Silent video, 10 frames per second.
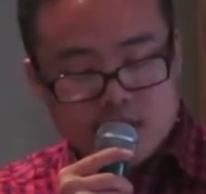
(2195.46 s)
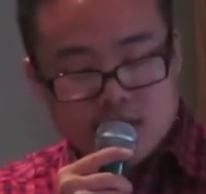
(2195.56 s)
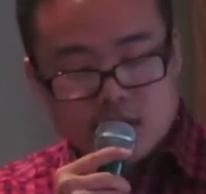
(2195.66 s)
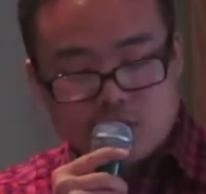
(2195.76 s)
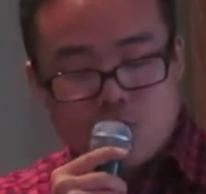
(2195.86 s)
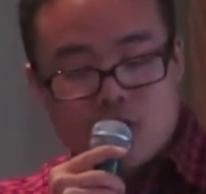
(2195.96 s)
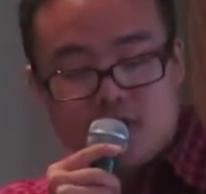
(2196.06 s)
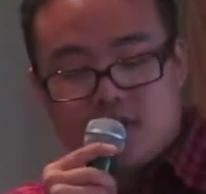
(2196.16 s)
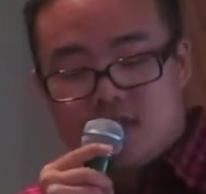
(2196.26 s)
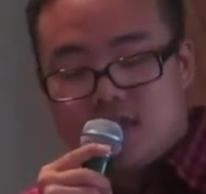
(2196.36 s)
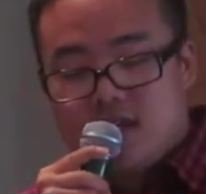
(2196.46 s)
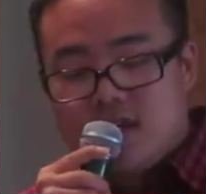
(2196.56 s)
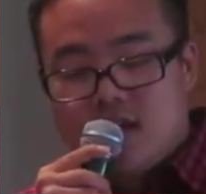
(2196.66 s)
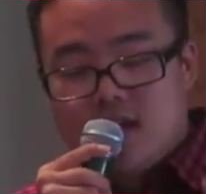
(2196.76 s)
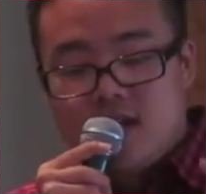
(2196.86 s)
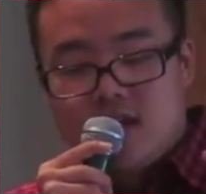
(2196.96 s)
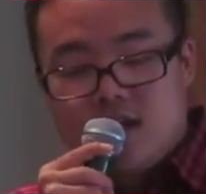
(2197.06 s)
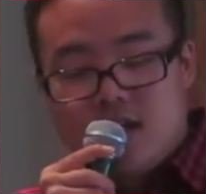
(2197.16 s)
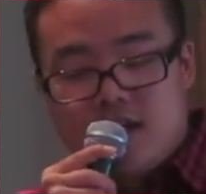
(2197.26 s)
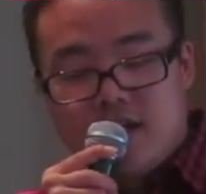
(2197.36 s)
Because once
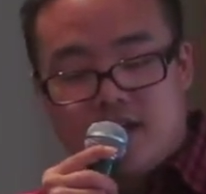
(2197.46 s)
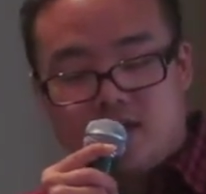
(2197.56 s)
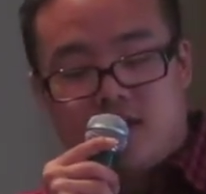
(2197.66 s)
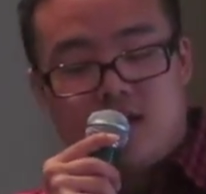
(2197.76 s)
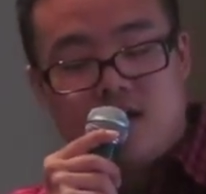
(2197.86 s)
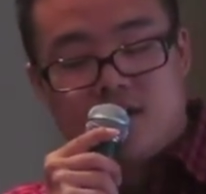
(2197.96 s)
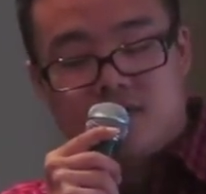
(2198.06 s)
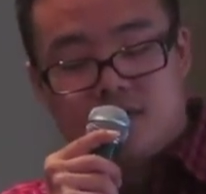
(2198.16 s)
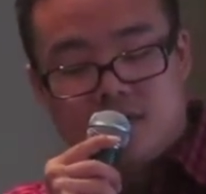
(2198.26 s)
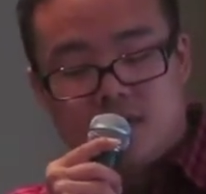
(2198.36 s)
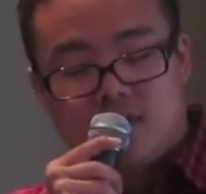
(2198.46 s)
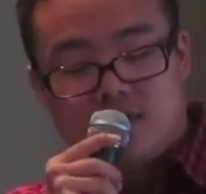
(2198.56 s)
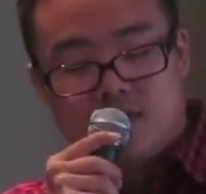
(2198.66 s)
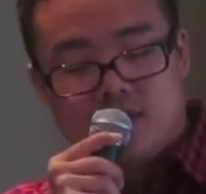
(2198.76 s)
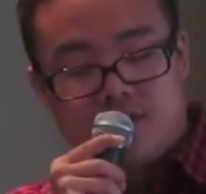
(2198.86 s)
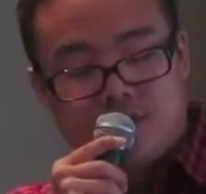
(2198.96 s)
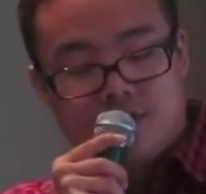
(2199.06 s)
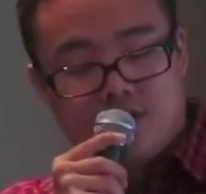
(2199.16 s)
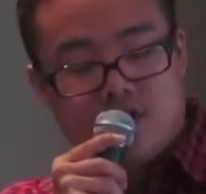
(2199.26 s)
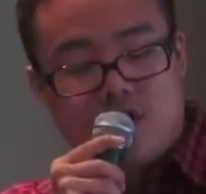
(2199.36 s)
his love
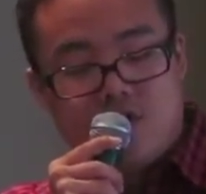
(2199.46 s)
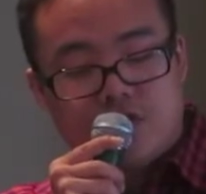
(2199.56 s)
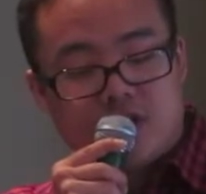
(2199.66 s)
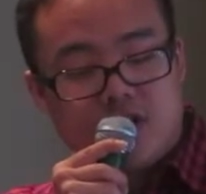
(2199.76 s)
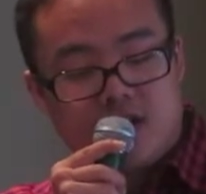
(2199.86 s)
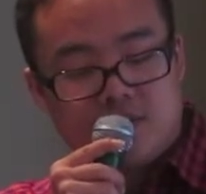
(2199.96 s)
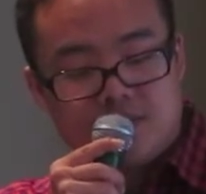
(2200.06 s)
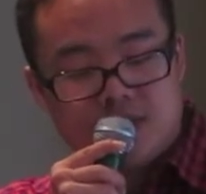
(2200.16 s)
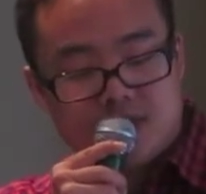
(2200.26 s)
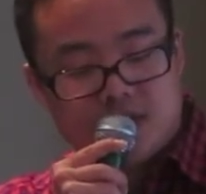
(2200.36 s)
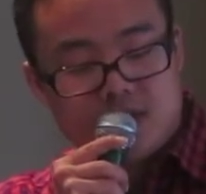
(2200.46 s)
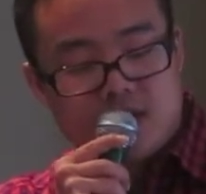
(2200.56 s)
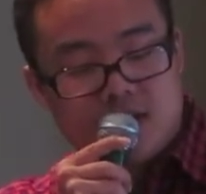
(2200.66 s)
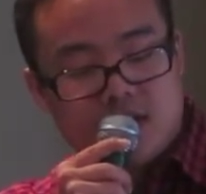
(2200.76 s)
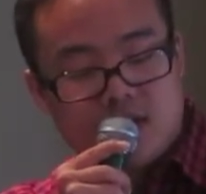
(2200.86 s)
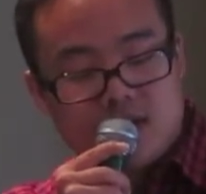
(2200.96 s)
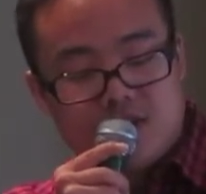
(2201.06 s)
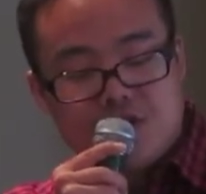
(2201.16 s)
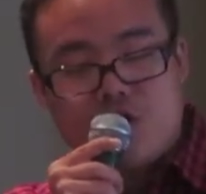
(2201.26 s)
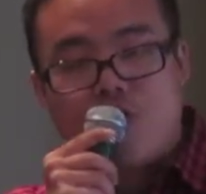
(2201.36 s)
overcomes
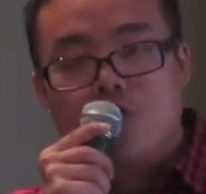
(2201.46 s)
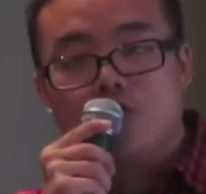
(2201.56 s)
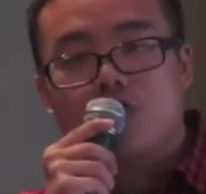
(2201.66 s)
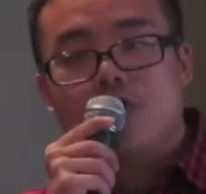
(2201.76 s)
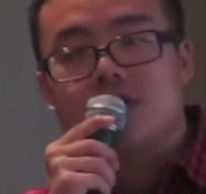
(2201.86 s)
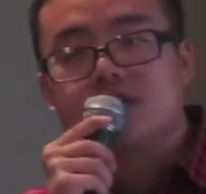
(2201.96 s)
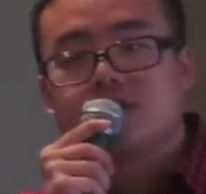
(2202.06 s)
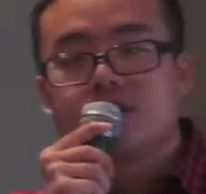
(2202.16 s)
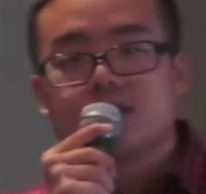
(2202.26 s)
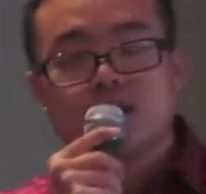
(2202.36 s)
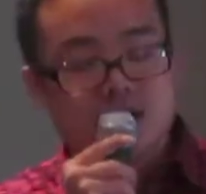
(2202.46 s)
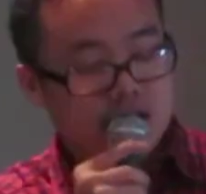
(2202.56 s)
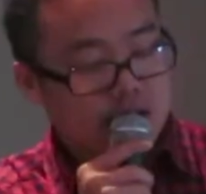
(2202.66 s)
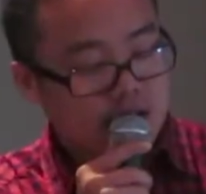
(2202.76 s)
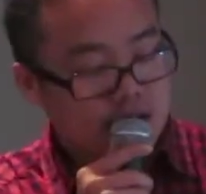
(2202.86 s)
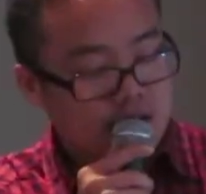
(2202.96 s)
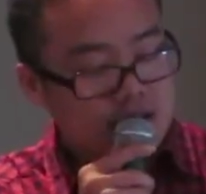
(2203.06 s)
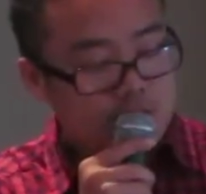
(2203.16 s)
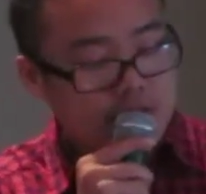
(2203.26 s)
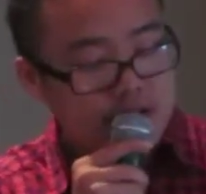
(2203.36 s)
your own voice,
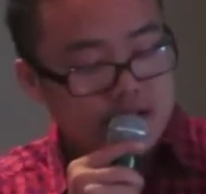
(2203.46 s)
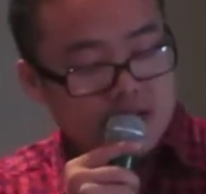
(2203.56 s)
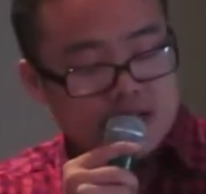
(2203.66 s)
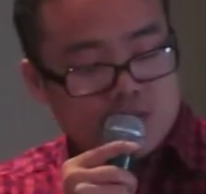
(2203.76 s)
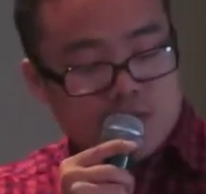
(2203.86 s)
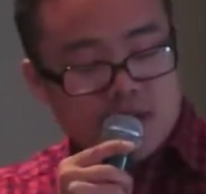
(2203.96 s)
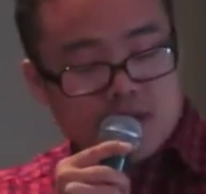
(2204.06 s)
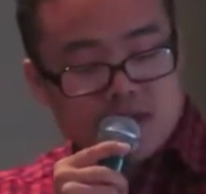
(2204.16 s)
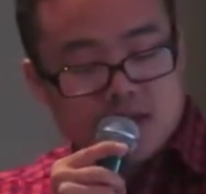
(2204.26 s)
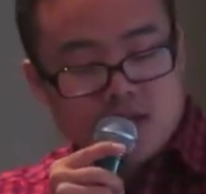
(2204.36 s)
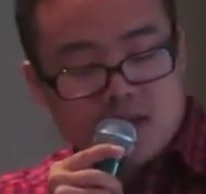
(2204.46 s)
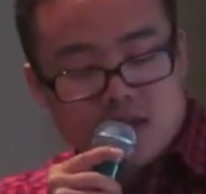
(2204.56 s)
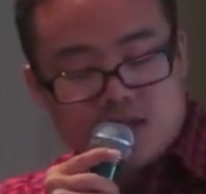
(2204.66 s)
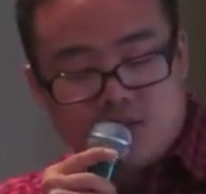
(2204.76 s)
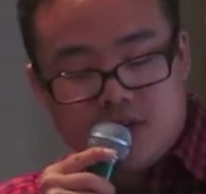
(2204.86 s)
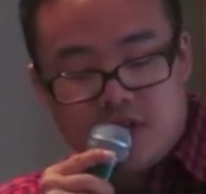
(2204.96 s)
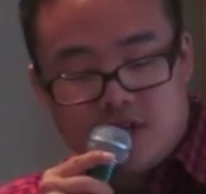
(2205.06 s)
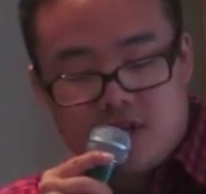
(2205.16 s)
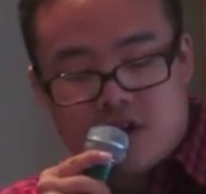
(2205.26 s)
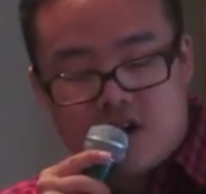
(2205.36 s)
that's when, it, that's when it's when
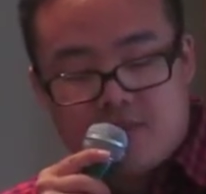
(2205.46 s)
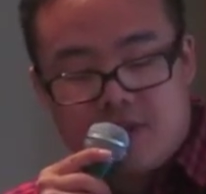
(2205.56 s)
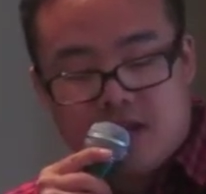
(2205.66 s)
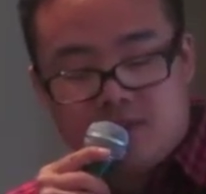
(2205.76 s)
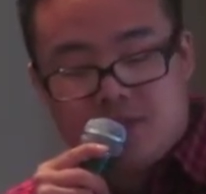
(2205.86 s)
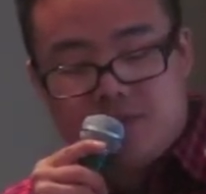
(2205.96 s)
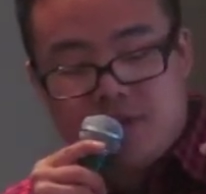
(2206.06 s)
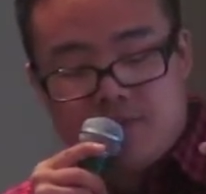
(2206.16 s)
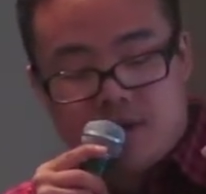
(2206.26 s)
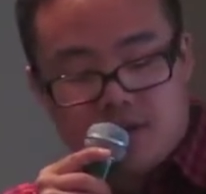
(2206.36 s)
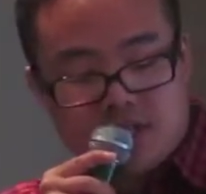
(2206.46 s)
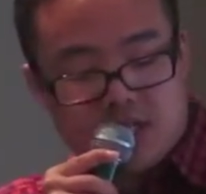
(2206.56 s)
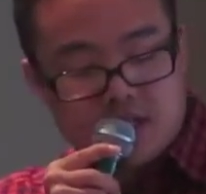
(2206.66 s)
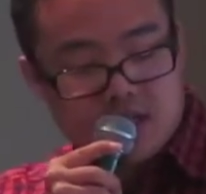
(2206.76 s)
your heart becomes to be melted.